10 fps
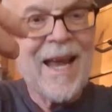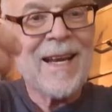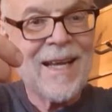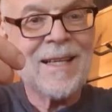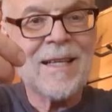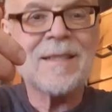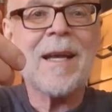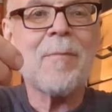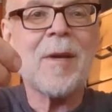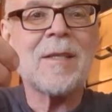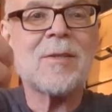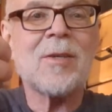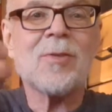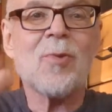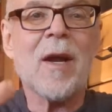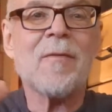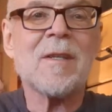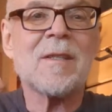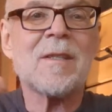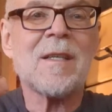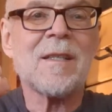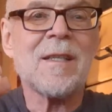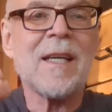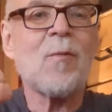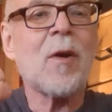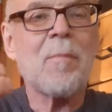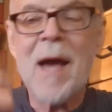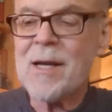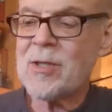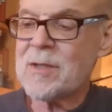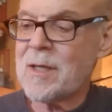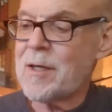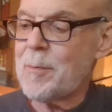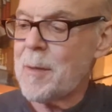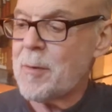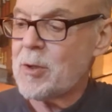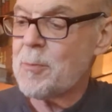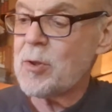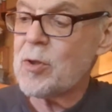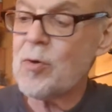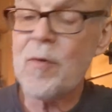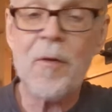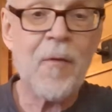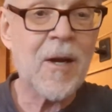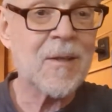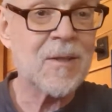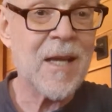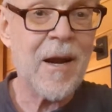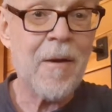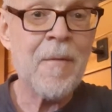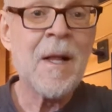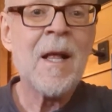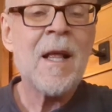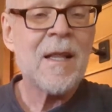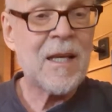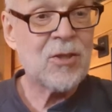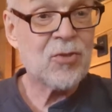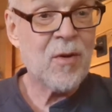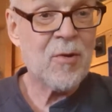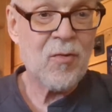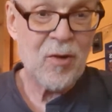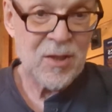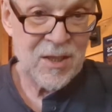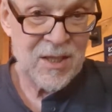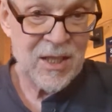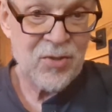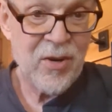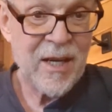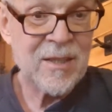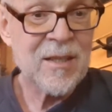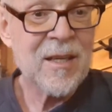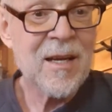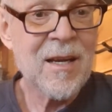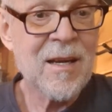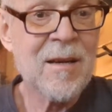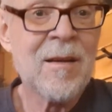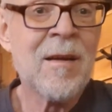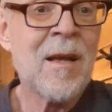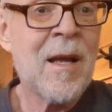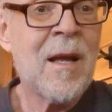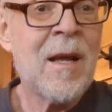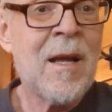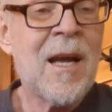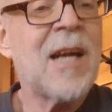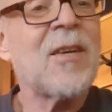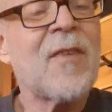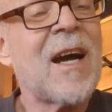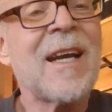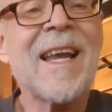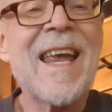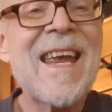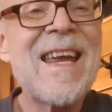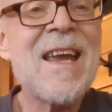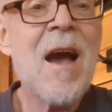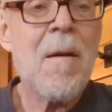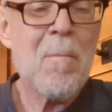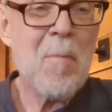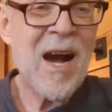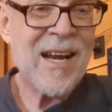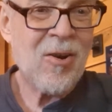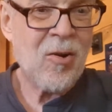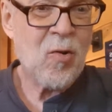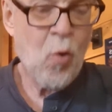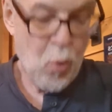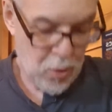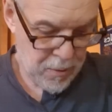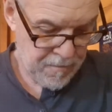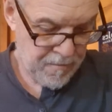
get to the same place. So you sort of have to lean one back just a little bit. But you put the two of the fingers there, then you strum across the 6 strings, and you've got an E minor chord.